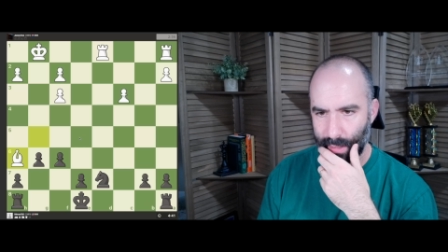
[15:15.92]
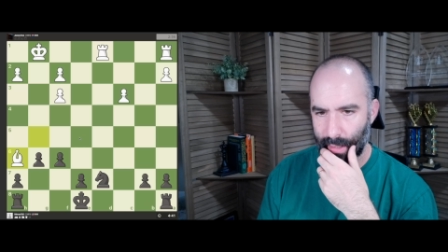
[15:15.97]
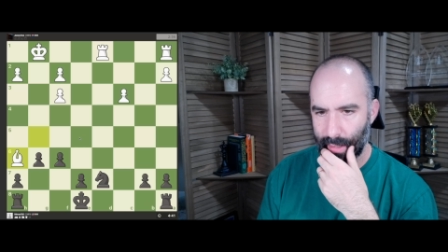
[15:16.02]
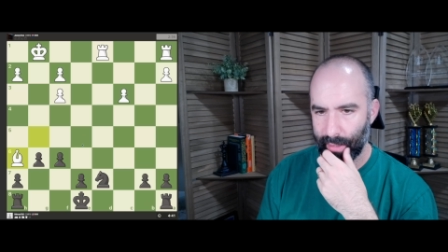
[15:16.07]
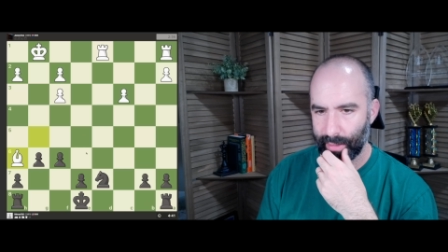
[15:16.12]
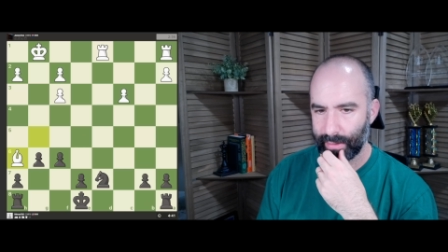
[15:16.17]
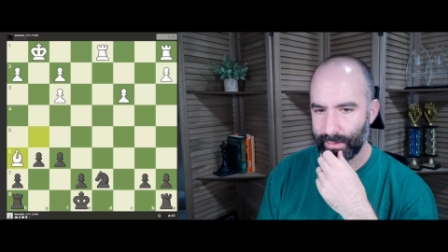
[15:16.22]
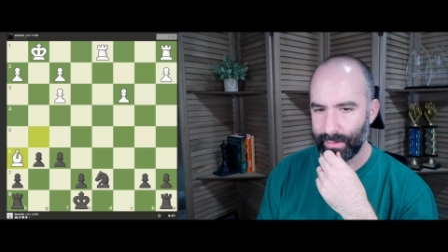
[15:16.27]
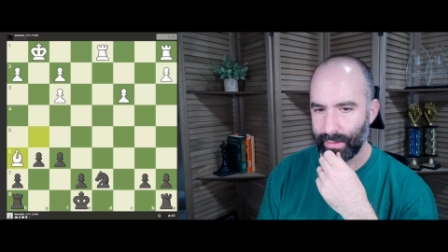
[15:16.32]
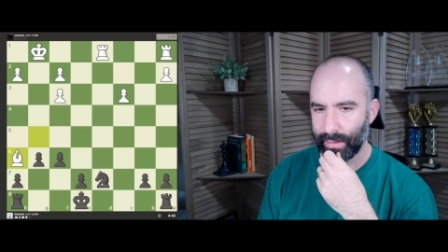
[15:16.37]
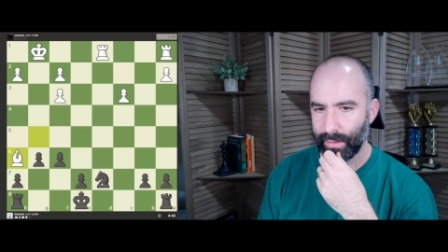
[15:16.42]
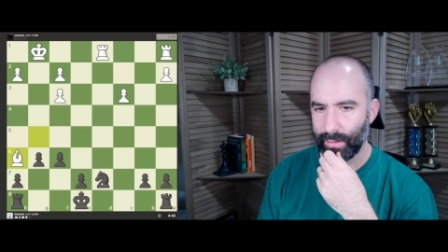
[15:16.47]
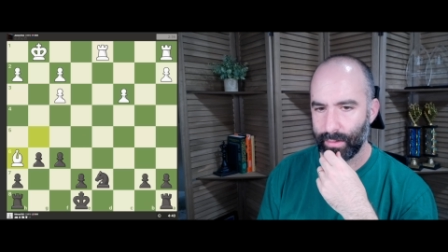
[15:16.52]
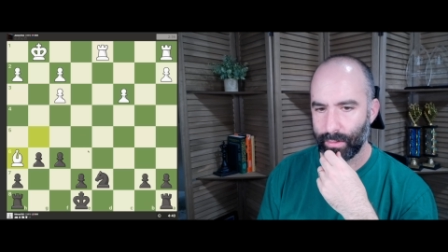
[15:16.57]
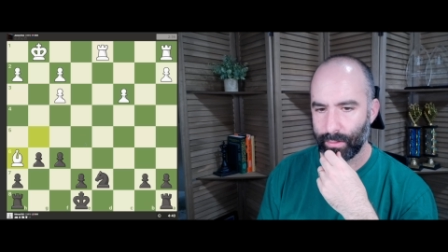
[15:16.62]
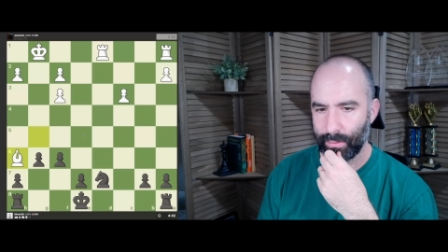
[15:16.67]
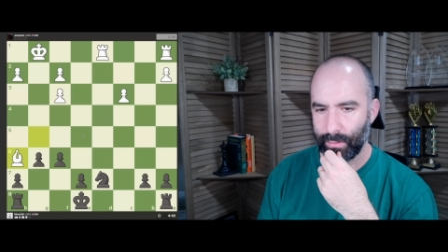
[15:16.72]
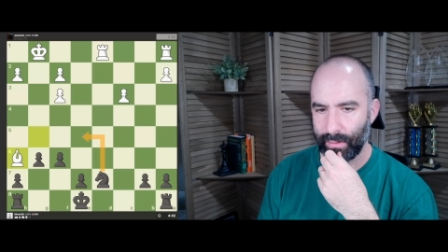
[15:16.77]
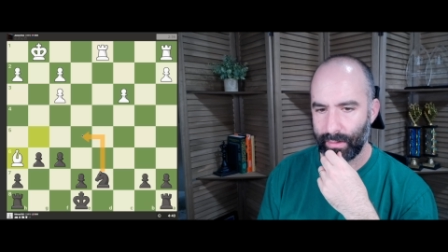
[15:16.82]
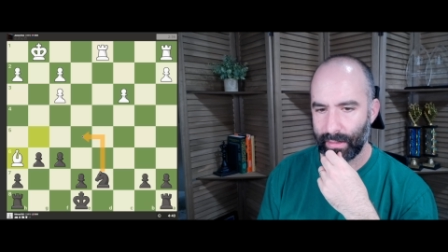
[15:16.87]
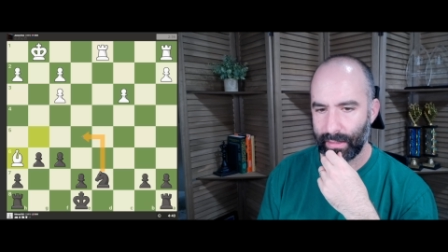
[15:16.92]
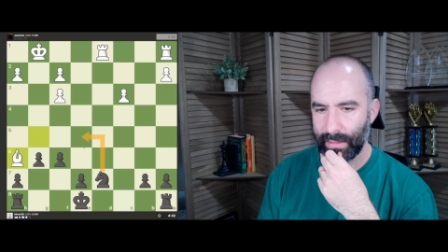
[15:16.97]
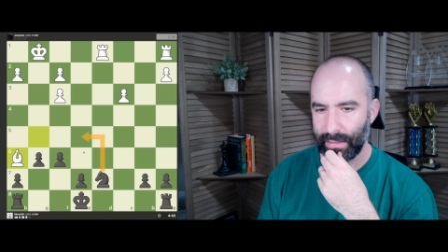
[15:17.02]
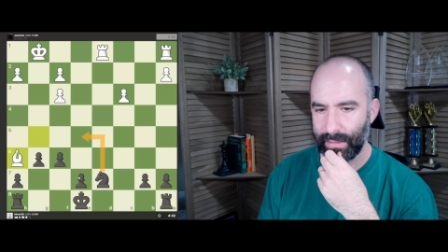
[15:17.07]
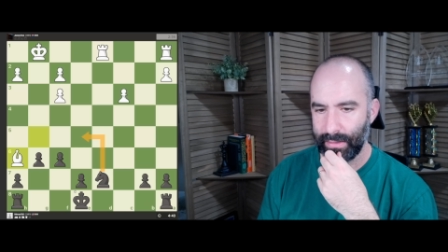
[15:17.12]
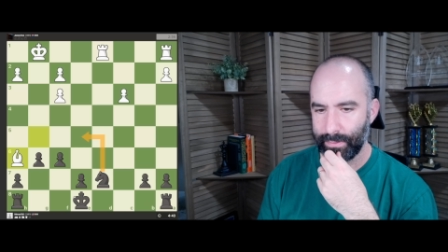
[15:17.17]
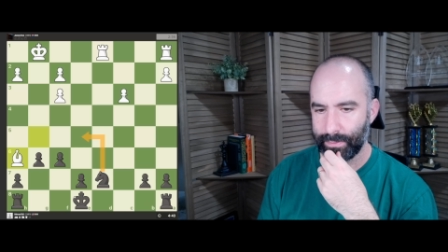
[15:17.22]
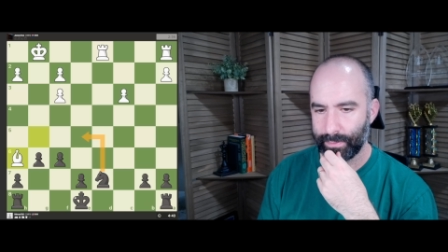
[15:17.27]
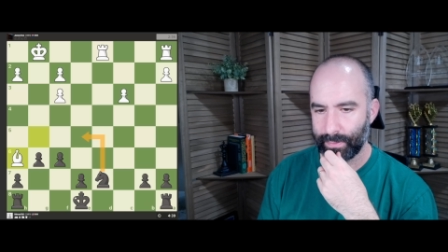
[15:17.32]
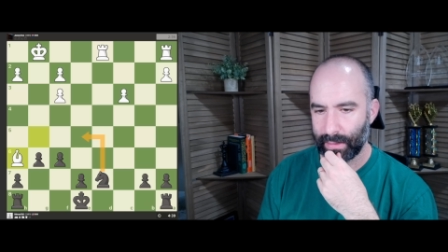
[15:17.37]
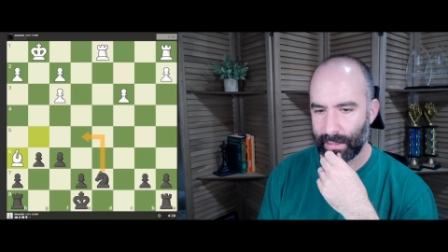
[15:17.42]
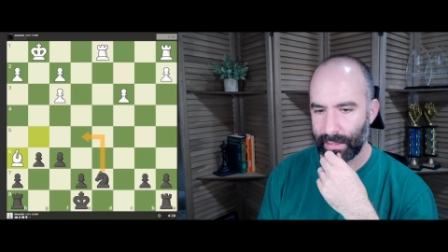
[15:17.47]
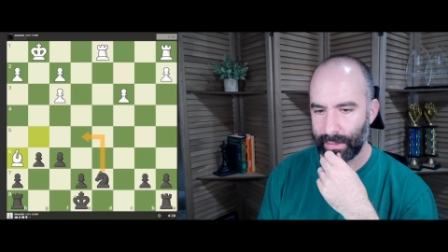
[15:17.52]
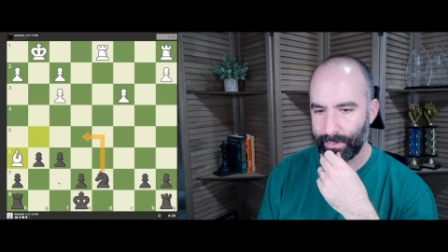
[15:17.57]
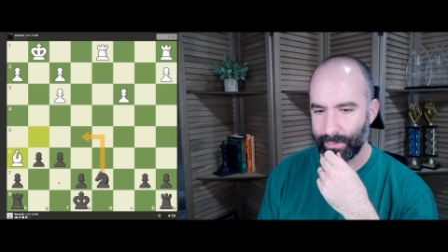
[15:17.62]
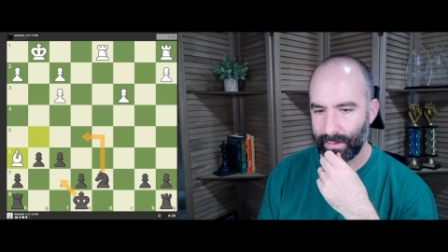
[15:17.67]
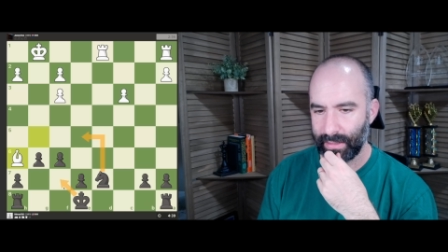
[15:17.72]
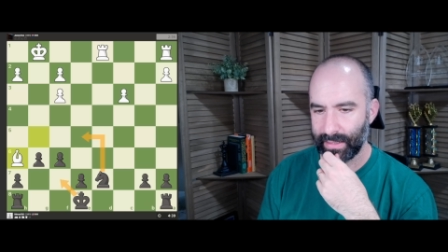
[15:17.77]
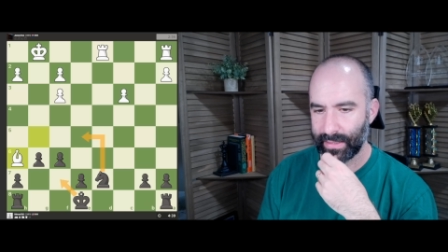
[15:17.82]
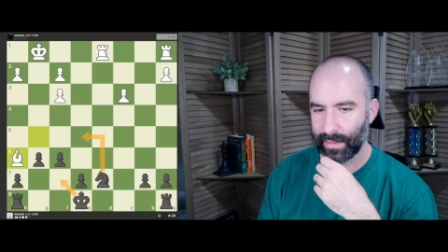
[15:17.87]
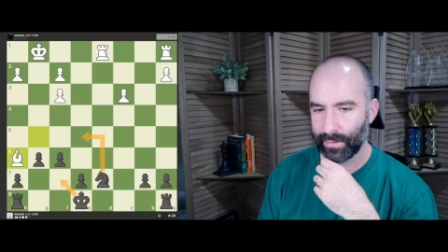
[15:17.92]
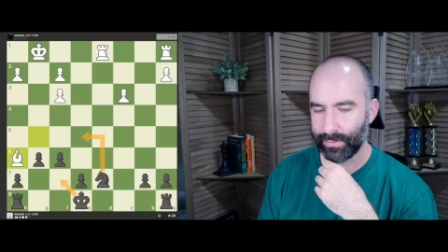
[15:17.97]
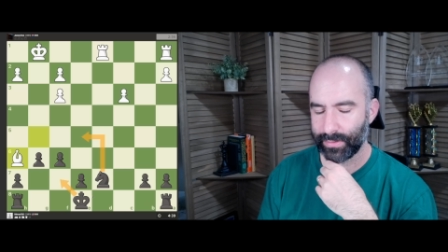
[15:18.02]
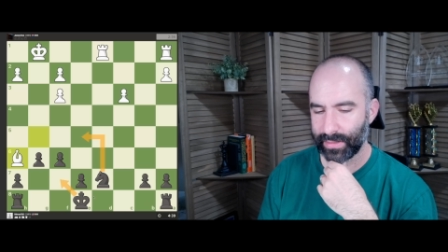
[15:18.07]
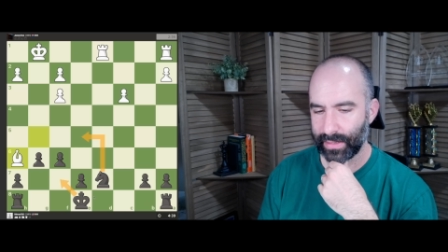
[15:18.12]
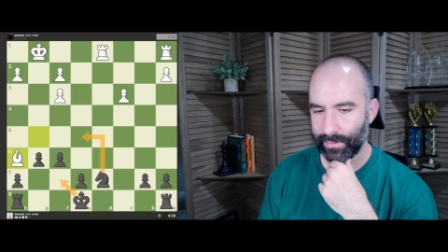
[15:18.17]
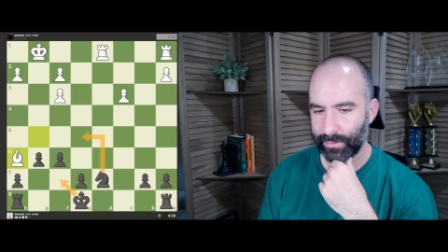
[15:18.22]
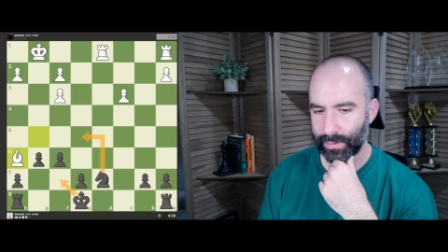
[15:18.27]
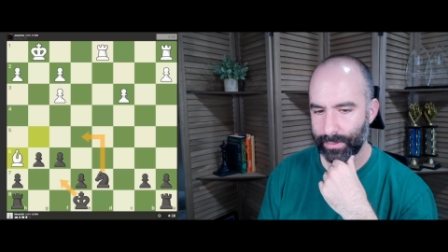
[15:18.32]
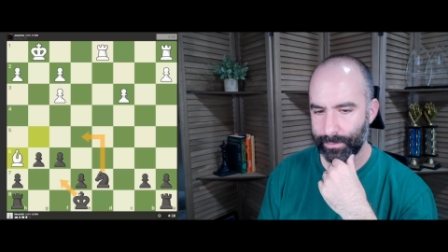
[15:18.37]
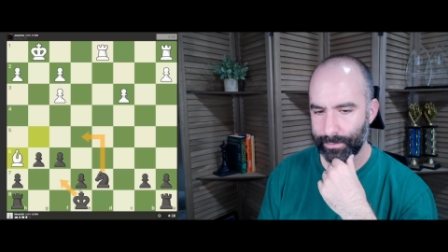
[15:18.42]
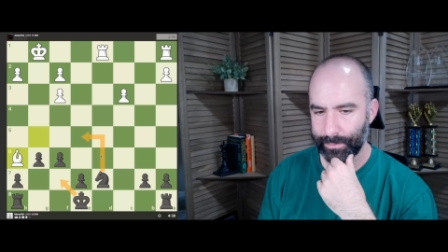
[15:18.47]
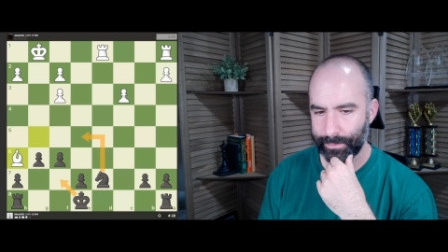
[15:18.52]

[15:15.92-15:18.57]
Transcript: I guess I can go knight e5, king f7